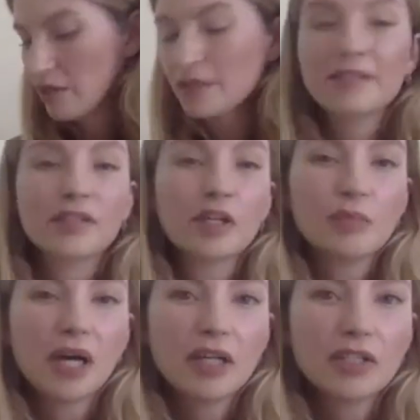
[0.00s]
is so
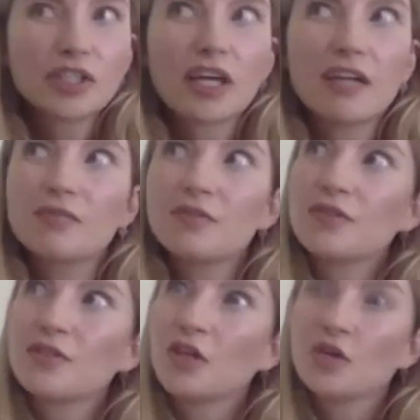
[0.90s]
much and
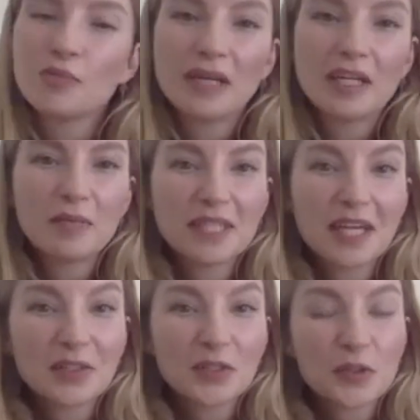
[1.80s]
so many
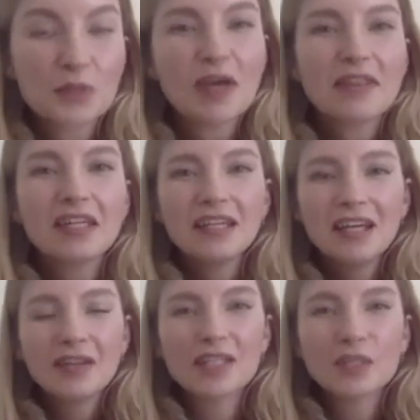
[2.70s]
potentials. But I think
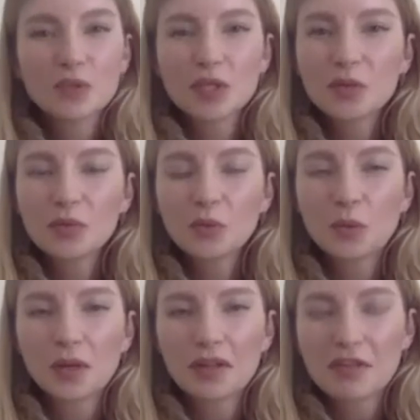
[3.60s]
that's also
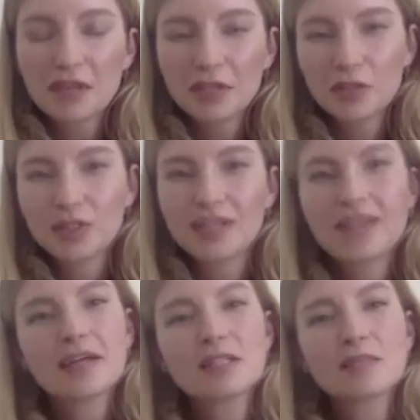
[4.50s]
one of the interesting
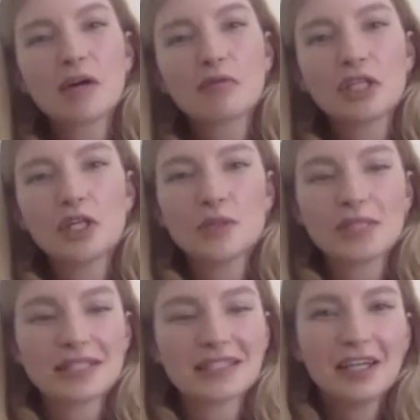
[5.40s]
things about
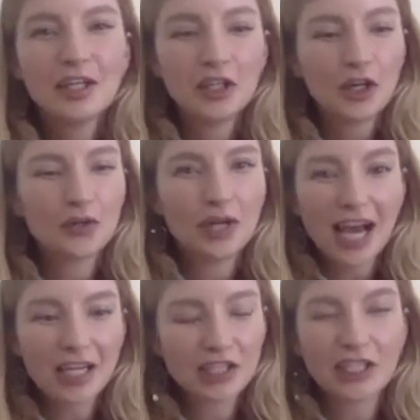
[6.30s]
reuse is,
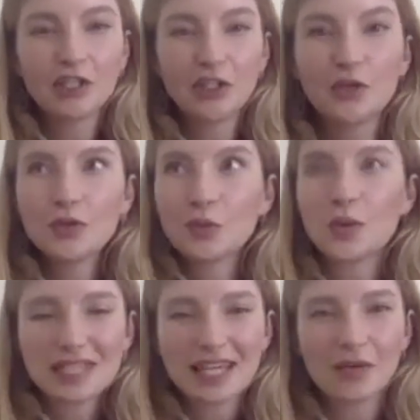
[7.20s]
actually use
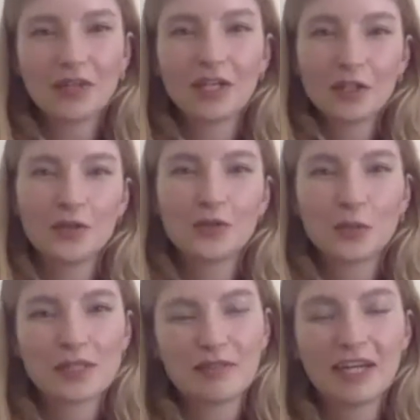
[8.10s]
what's out there, use
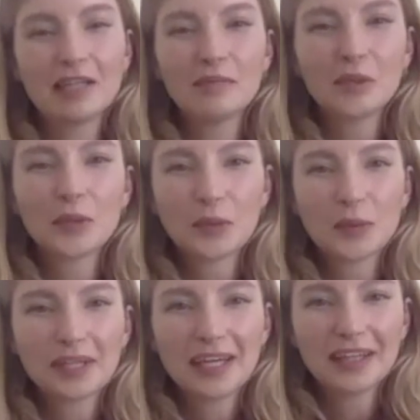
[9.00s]
what's
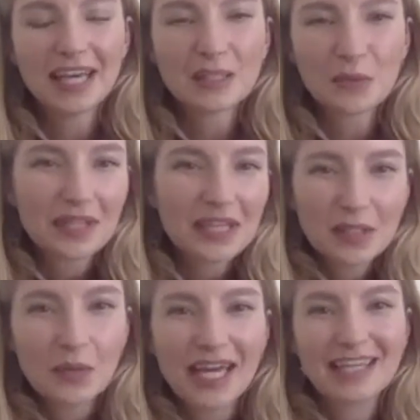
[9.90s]
available. And that's
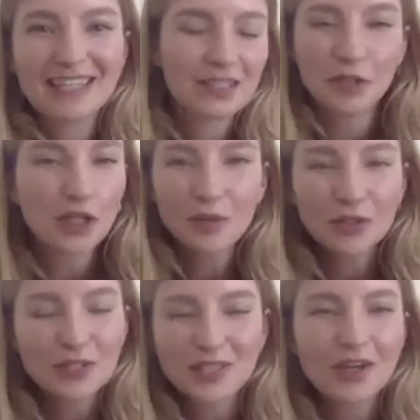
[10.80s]
a way, because, when
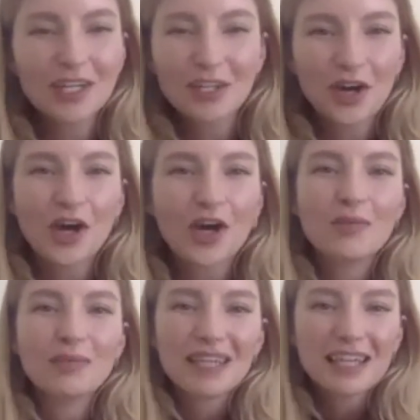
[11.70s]
you're designing a
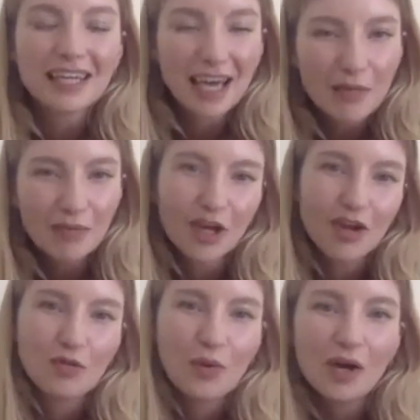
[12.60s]
home, it can be
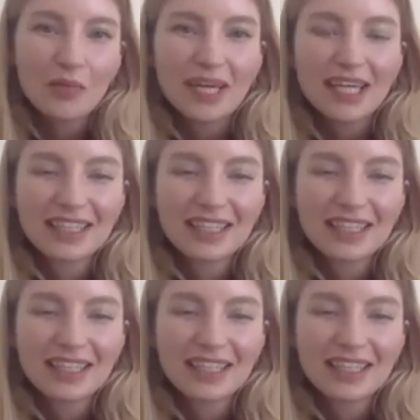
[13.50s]
overwhelming.